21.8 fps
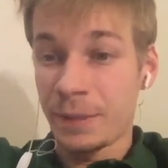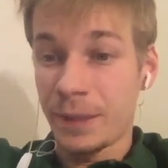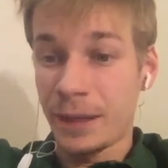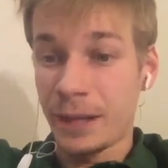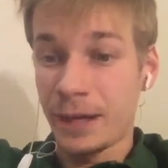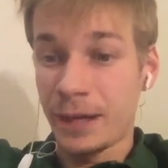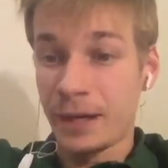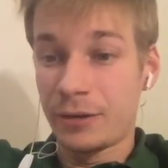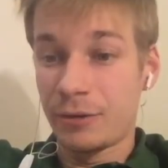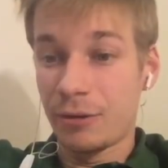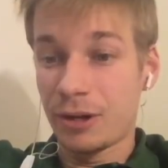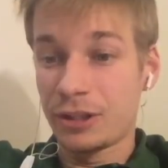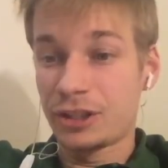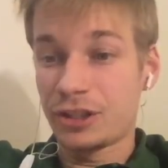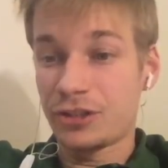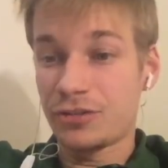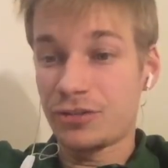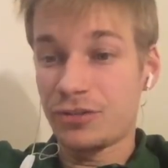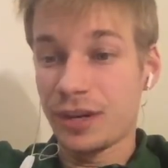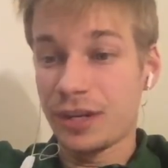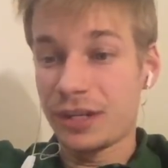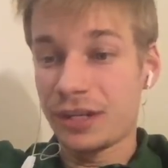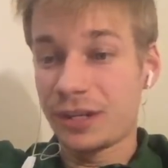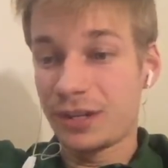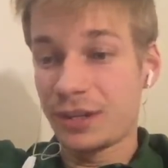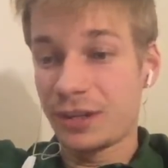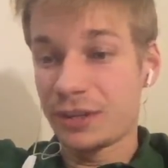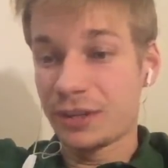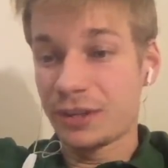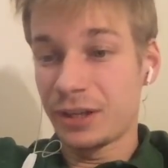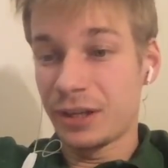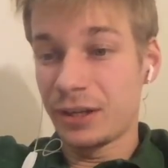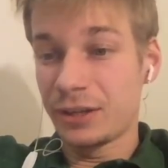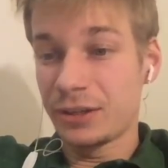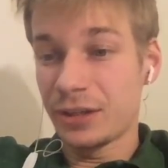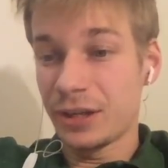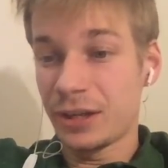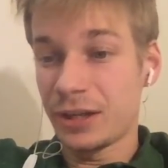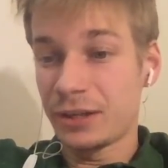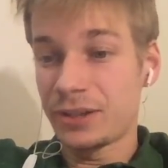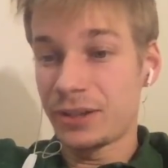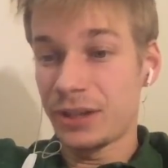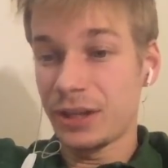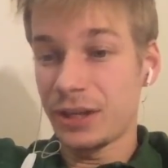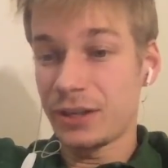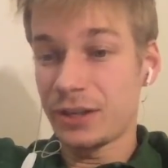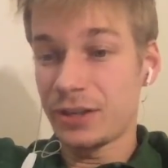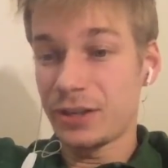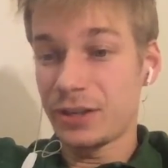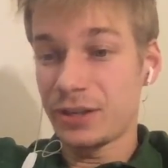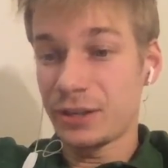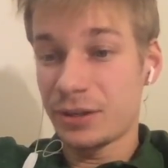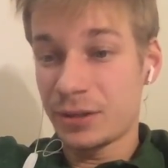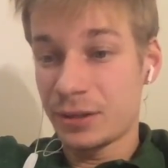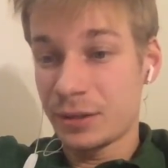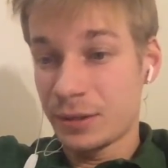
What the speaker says: registered on ODS.